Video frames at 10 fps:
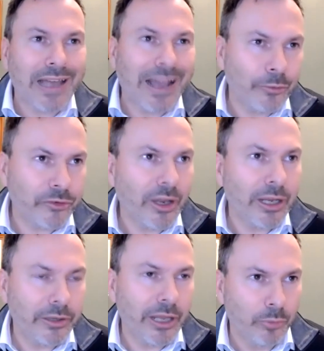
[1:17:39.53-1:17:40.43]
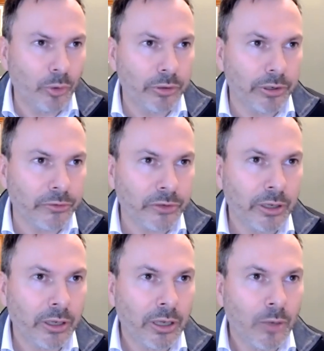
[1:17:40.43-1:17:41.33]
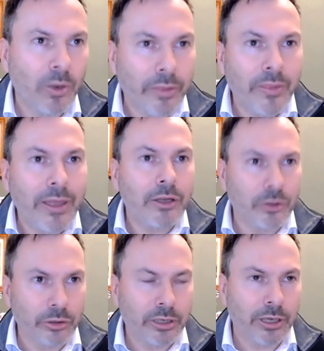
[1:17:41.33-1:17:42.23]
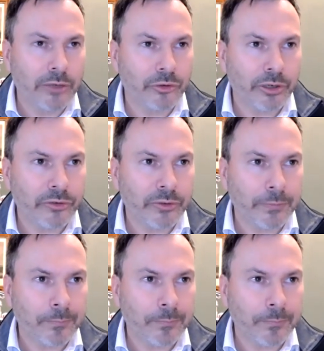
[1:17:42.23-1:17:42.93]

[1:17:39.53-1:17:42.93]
outside their borders, whether they're good countries.